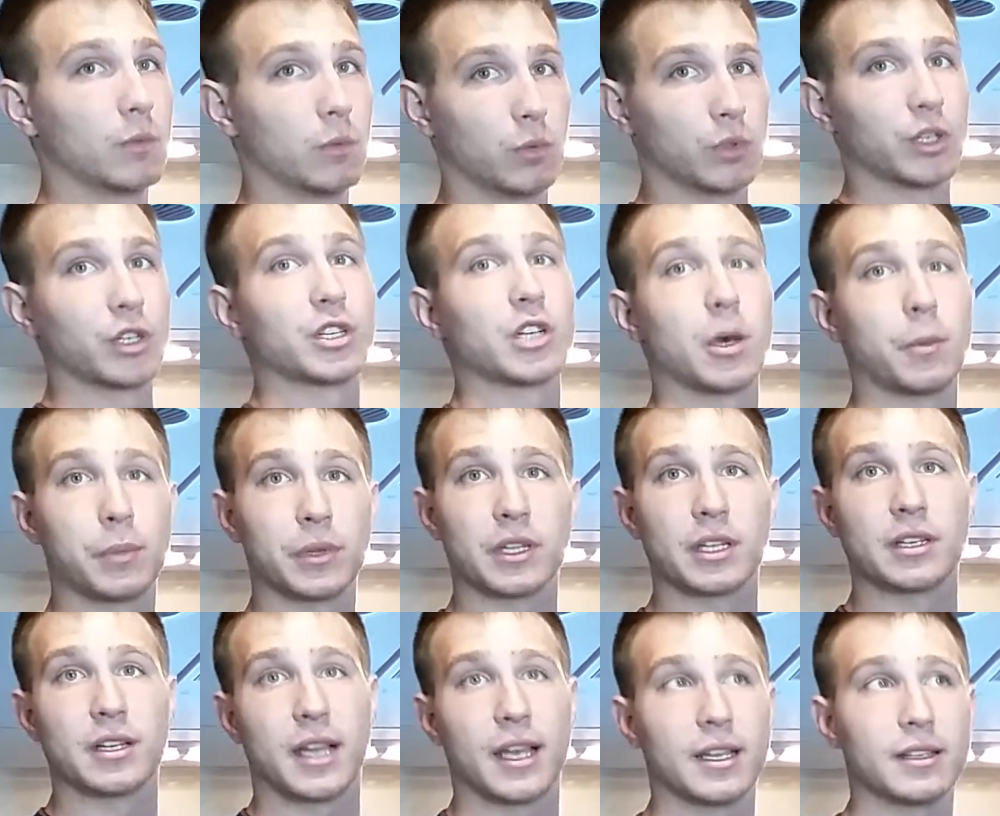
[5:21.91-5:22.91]
When you're dumping
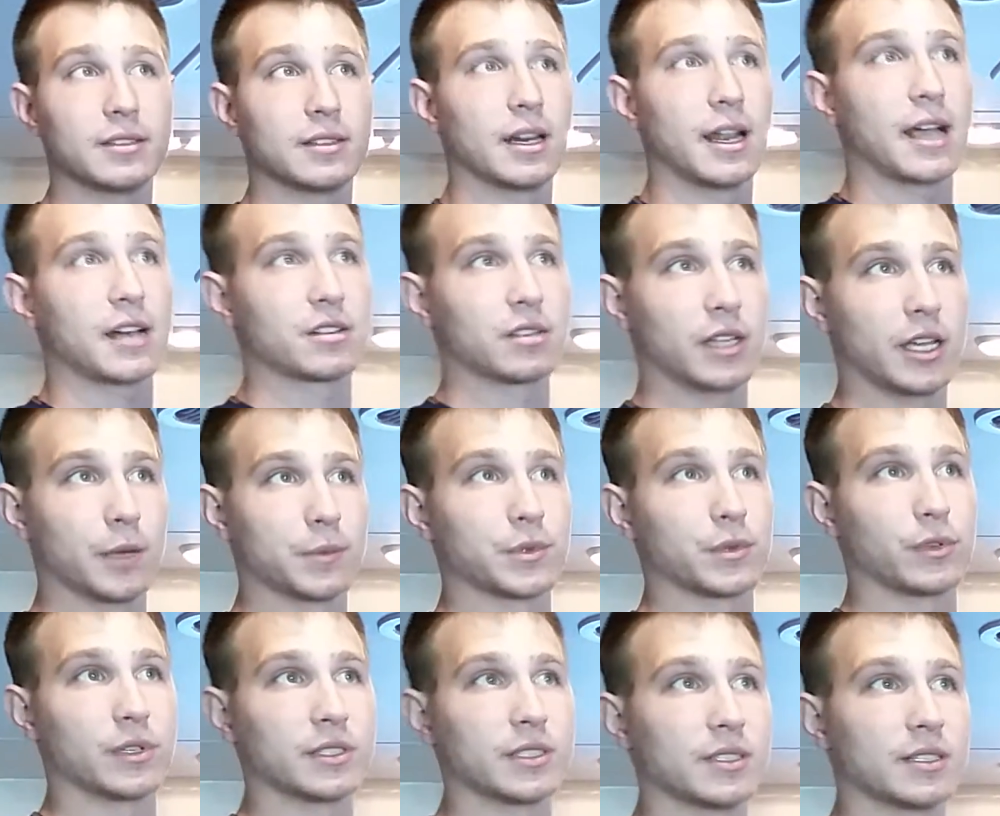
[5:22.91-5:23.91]
the tanks, it actually helps
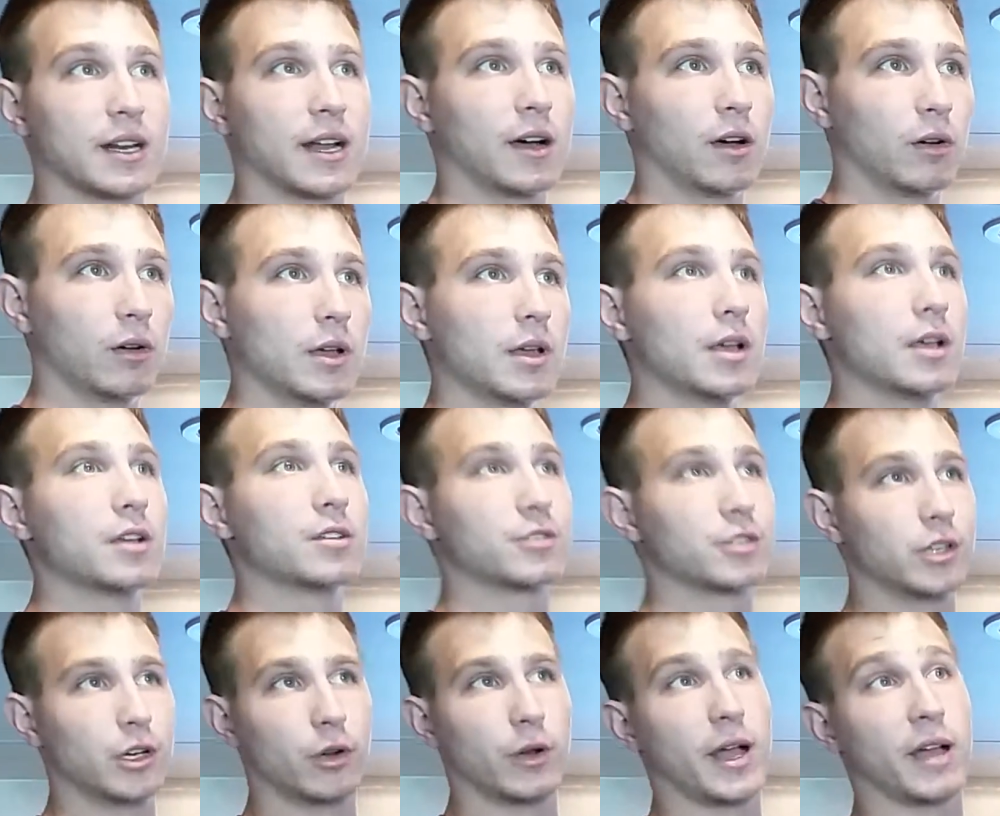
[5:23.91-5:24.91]
rinse it out,
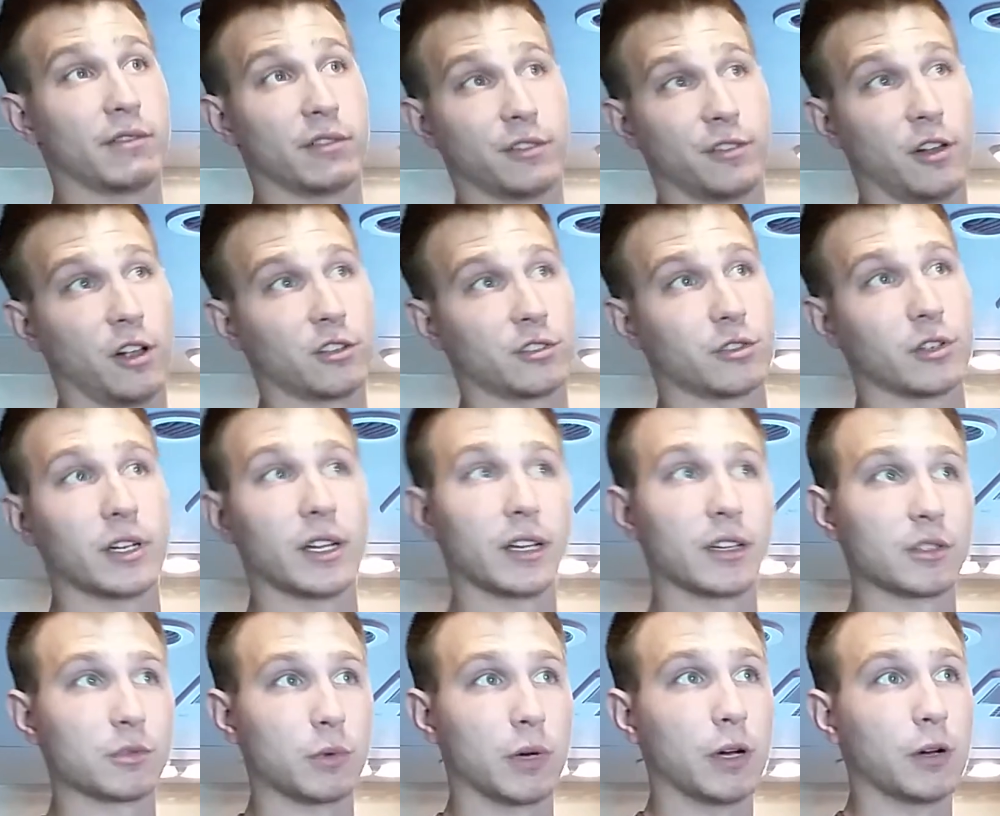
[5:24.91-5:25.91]
so you don't have a false reading
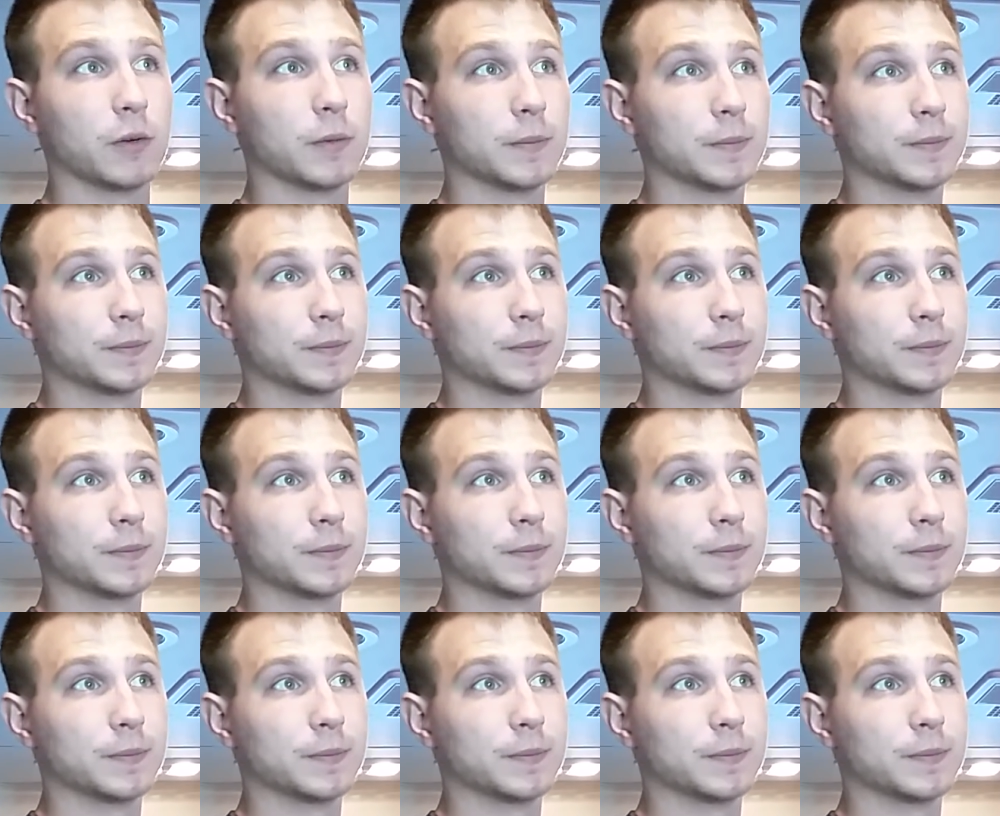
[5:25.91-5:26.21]
as well.